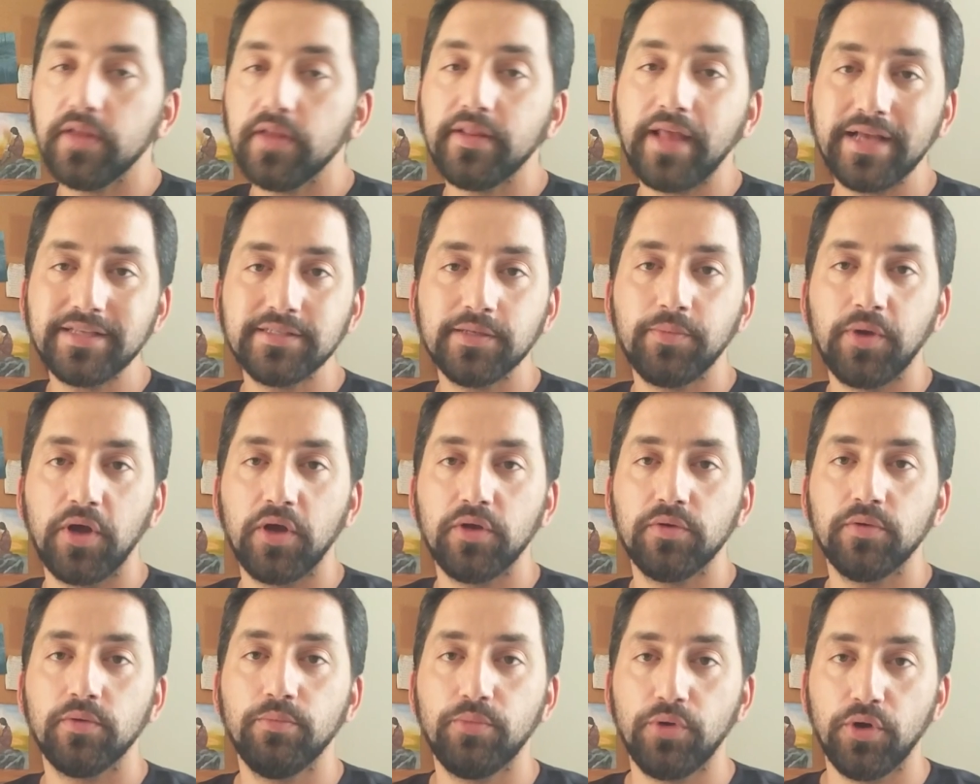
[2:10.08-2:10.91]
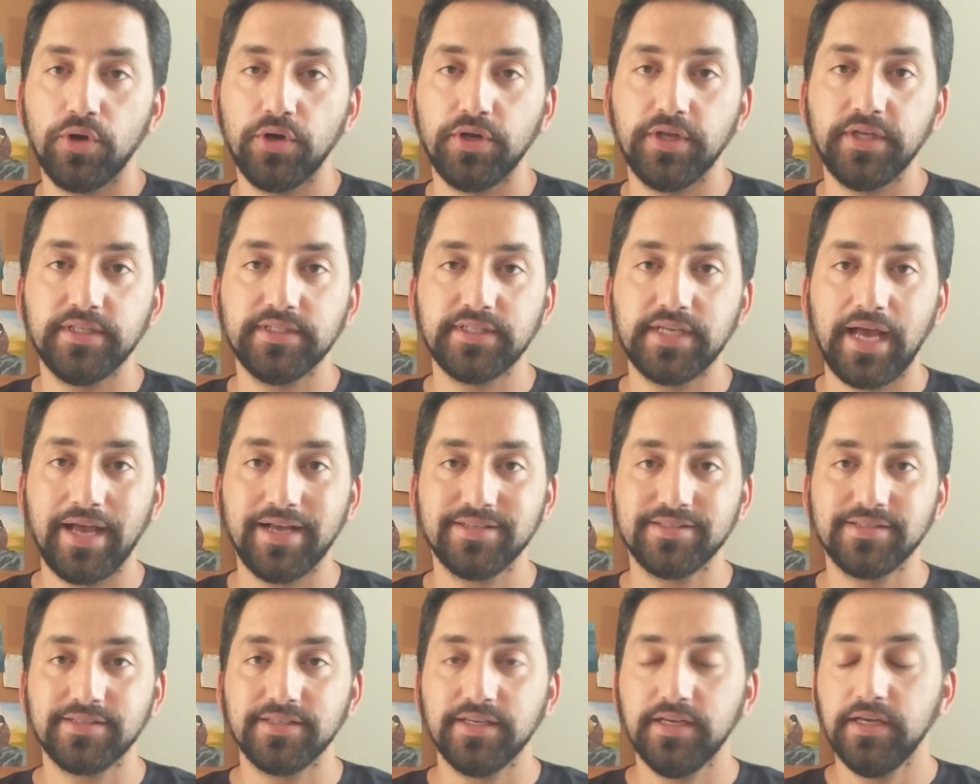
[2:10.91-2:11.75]
That's about burning
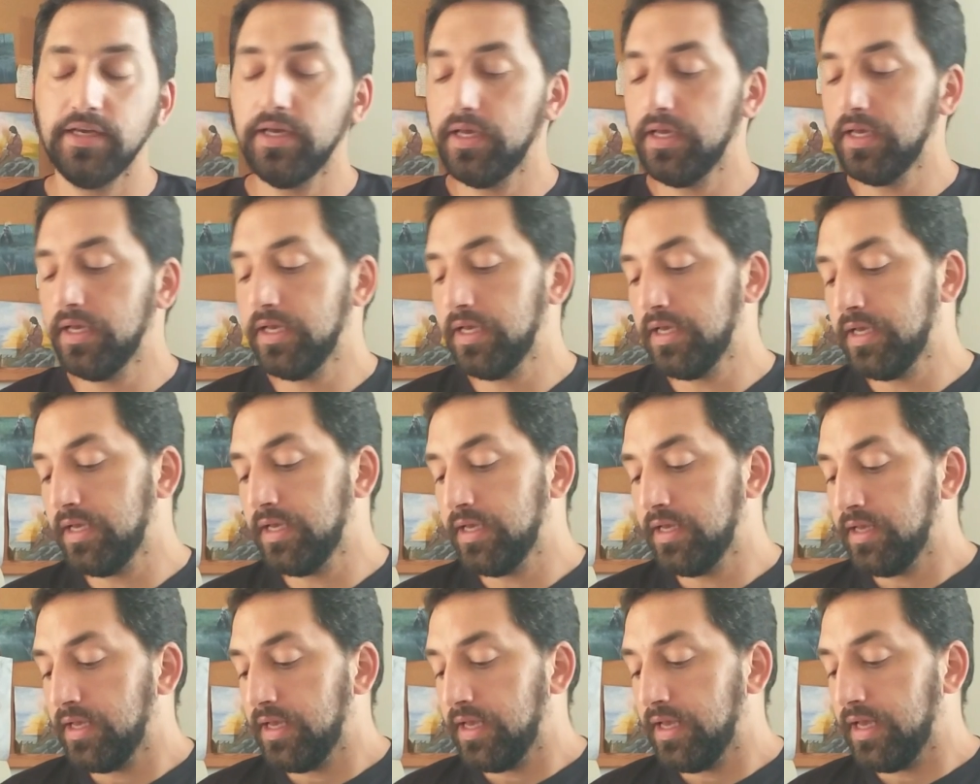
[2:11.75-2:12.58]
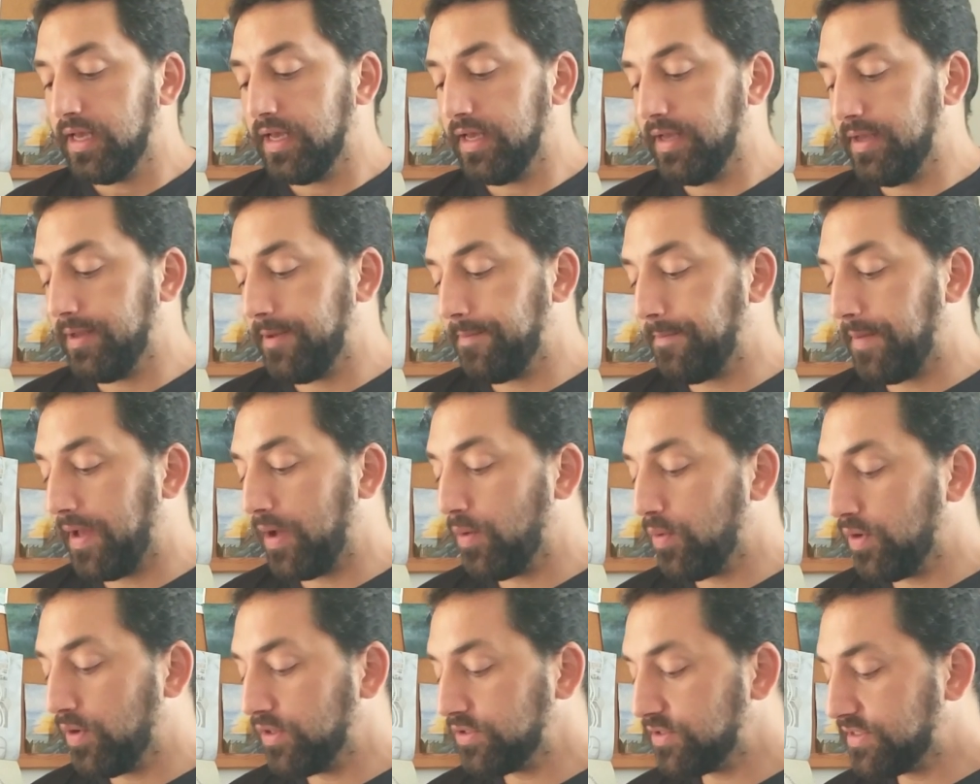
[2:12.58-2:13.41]
tags.
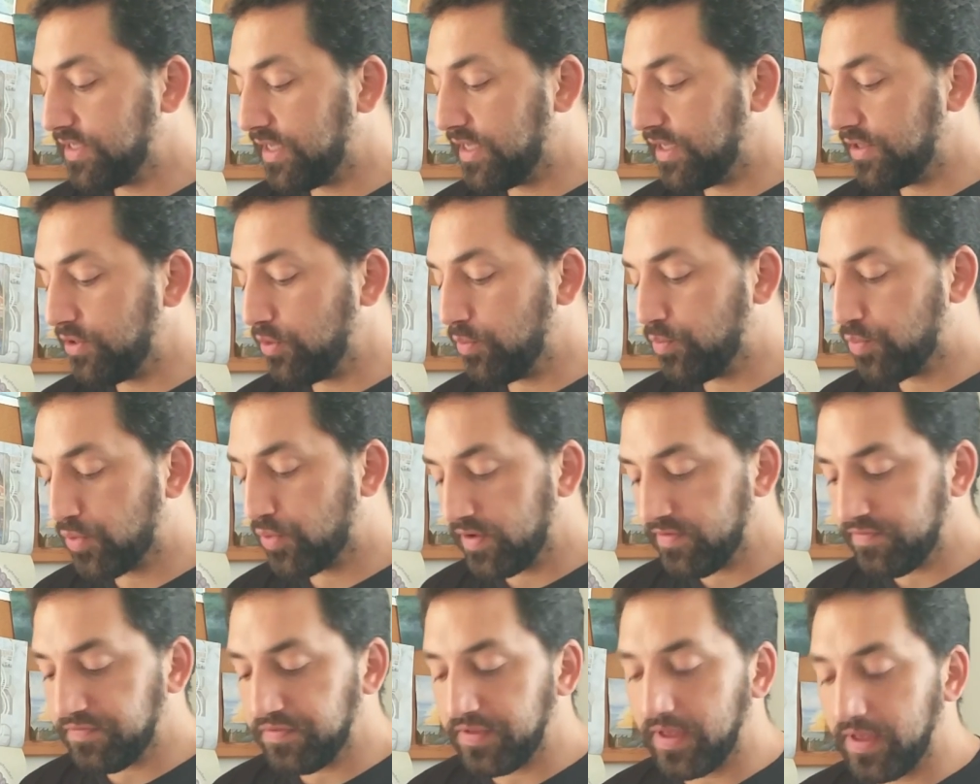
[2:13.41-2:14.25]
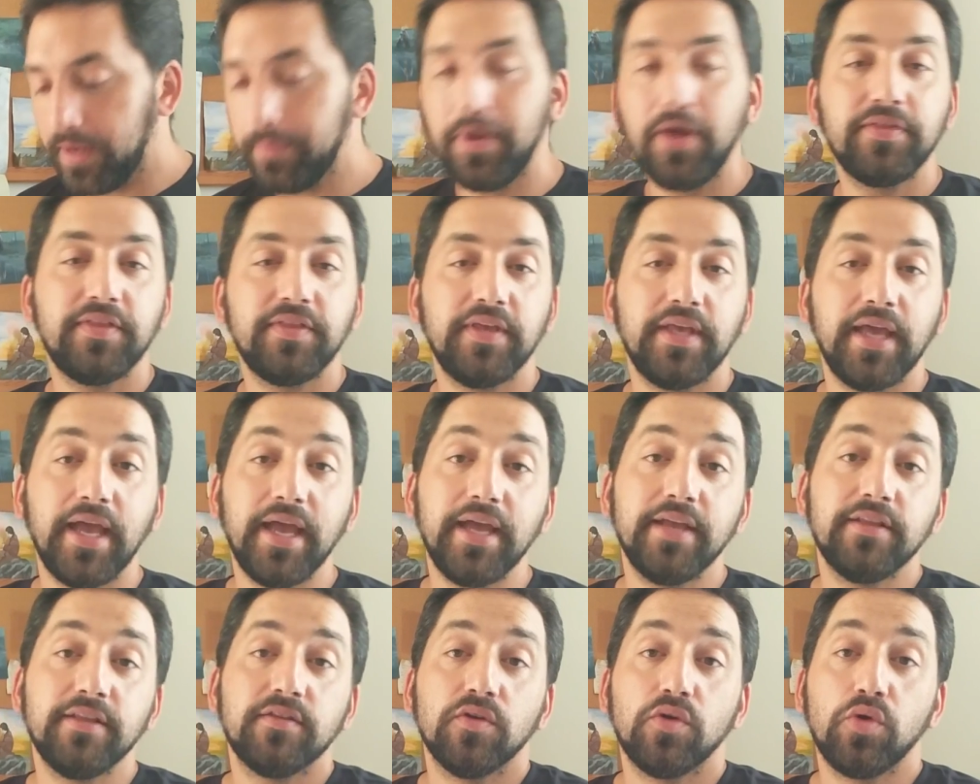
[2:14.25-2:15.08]
I want to tell you briefly about the
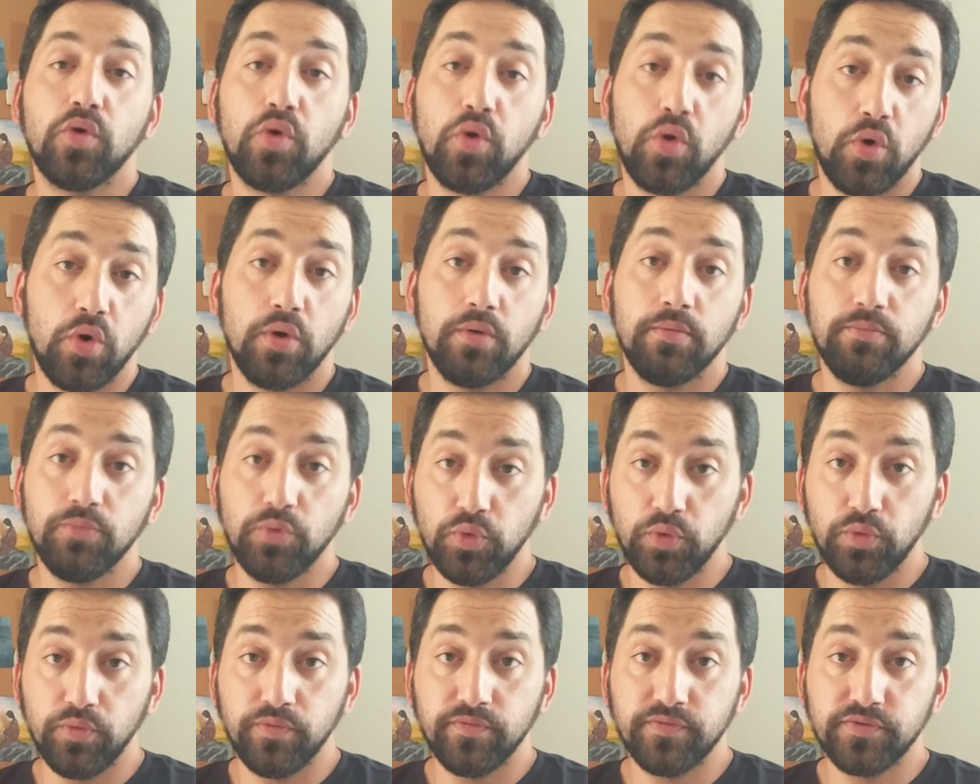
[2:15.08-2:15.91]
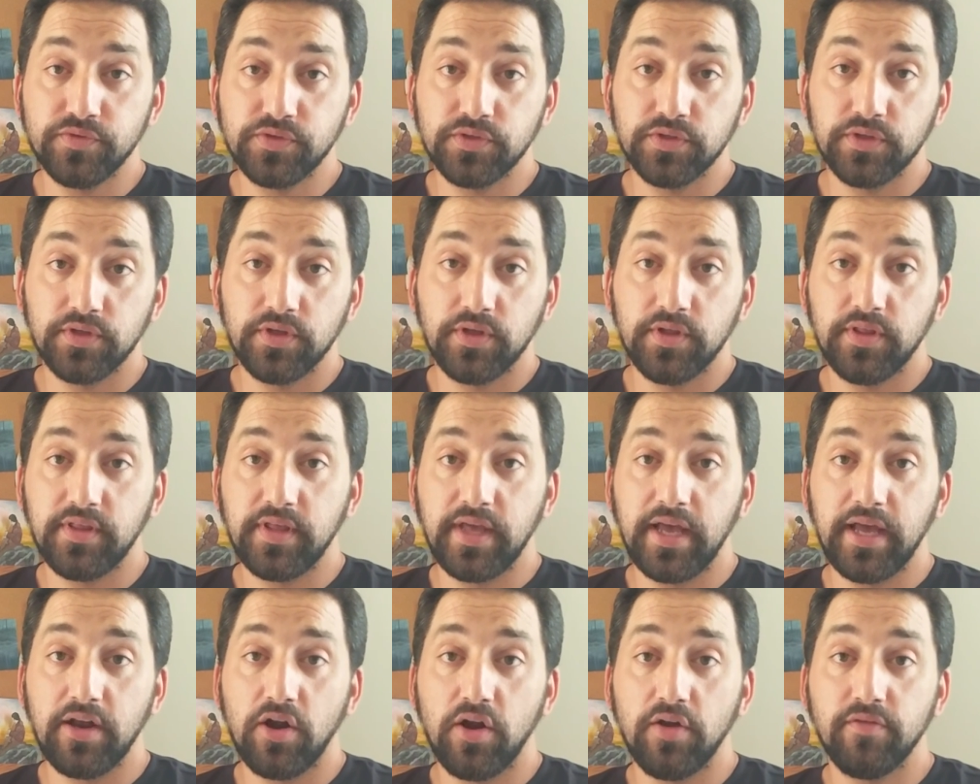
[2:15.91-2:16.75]
8 core moves
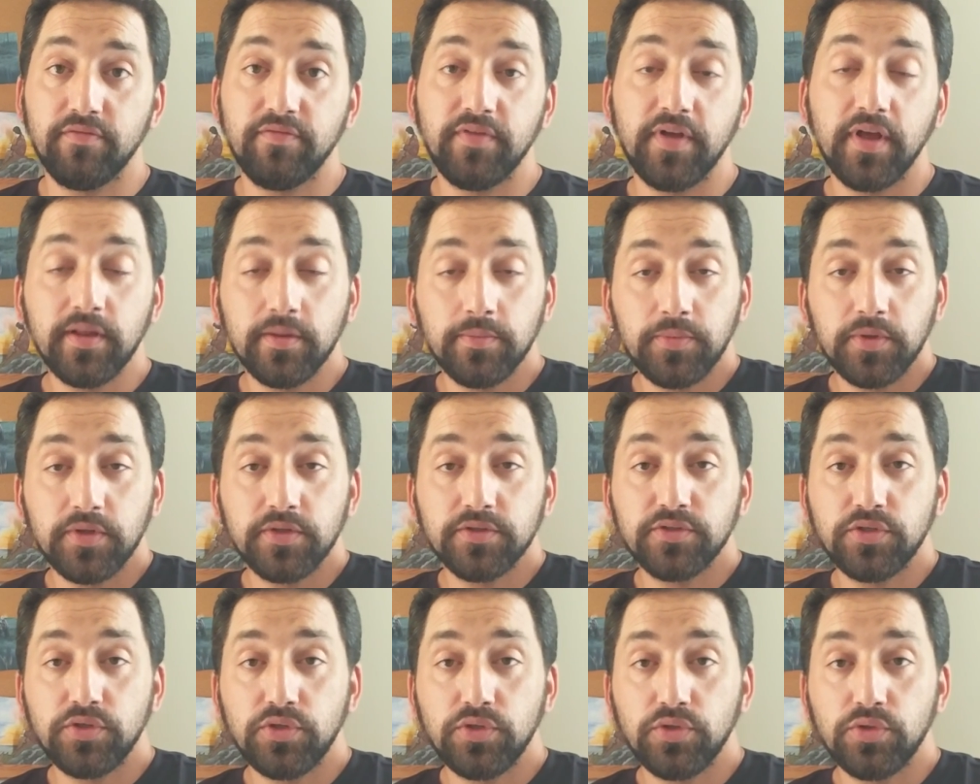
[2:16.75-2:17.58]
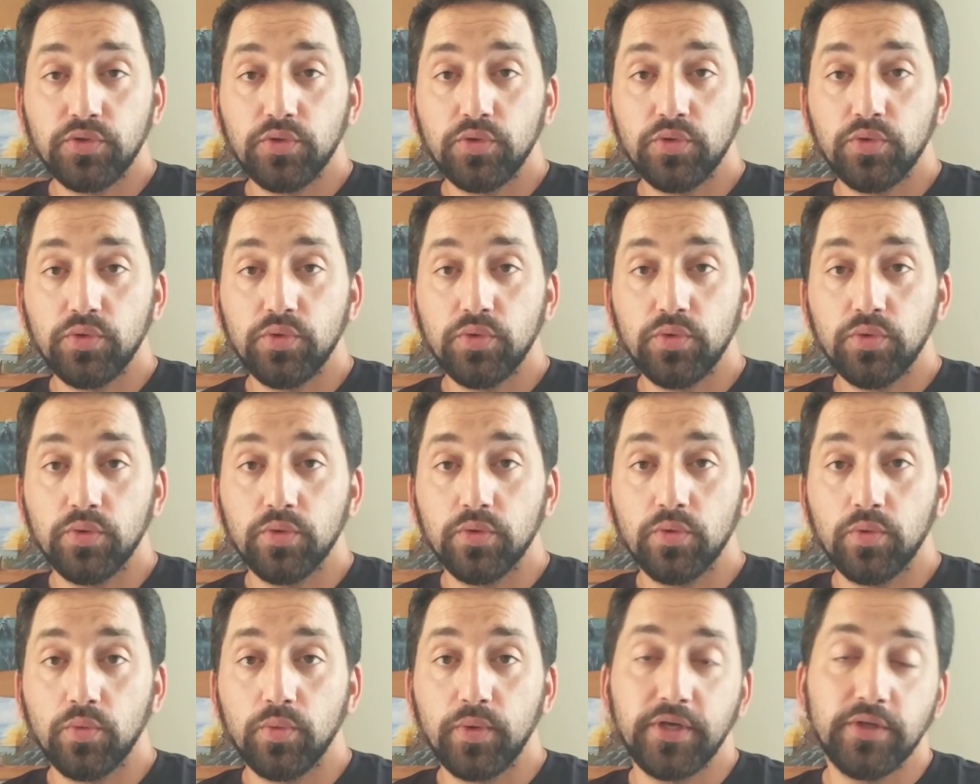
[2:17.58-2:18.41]
that are available to you
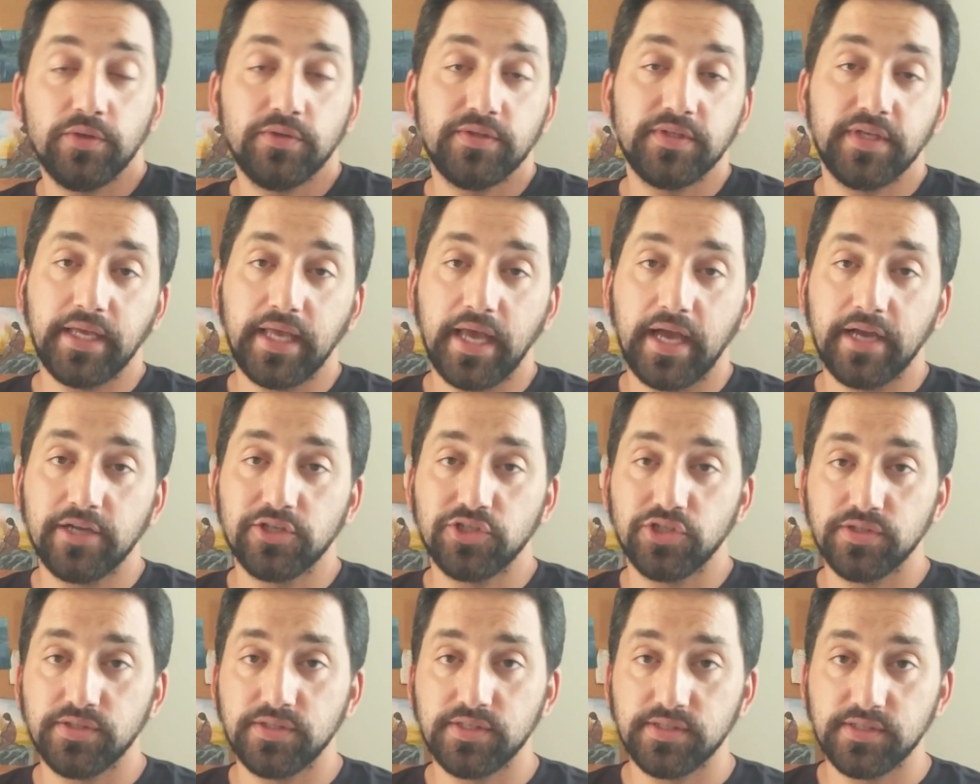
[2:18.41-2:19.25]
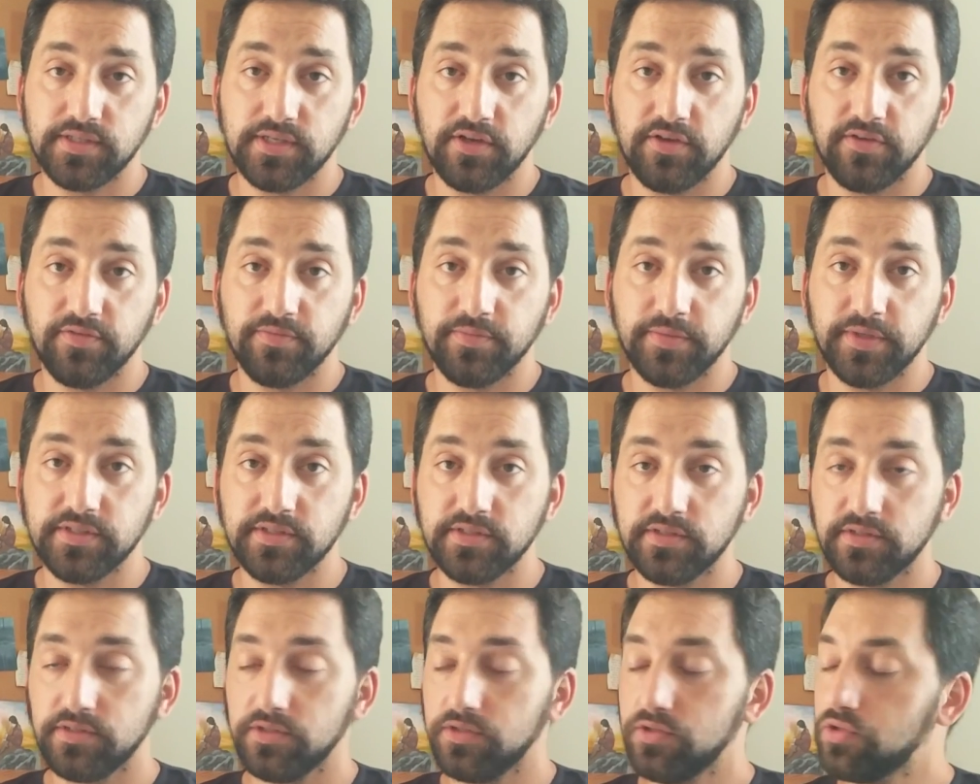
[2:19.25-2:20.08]
when you take actions in City of
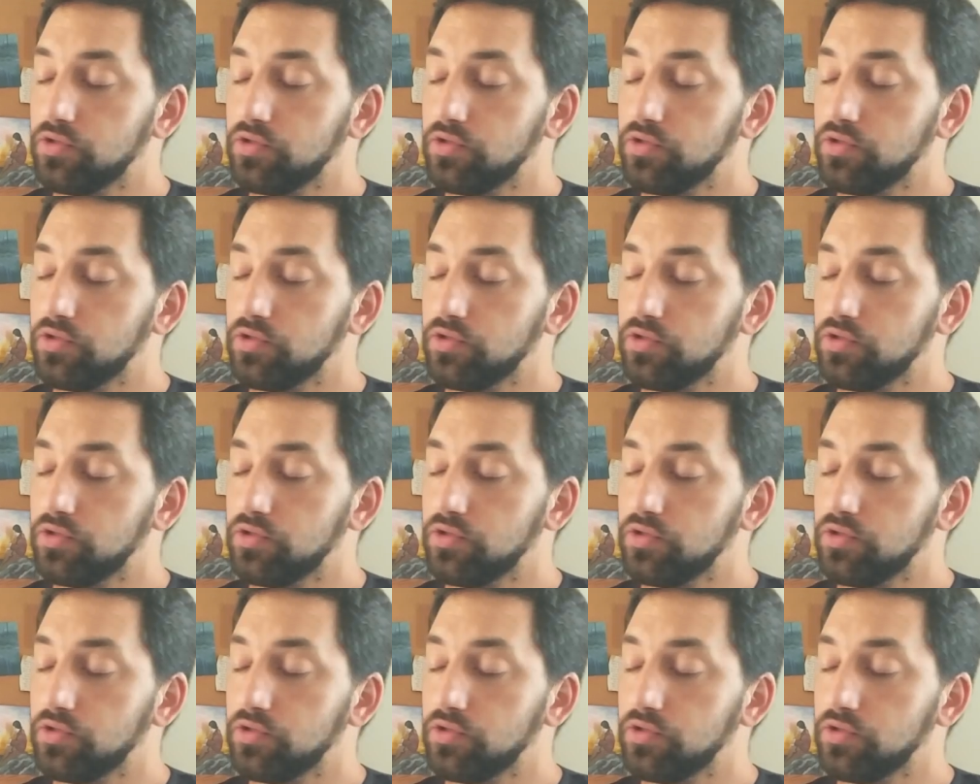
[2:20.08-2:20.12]
Mist.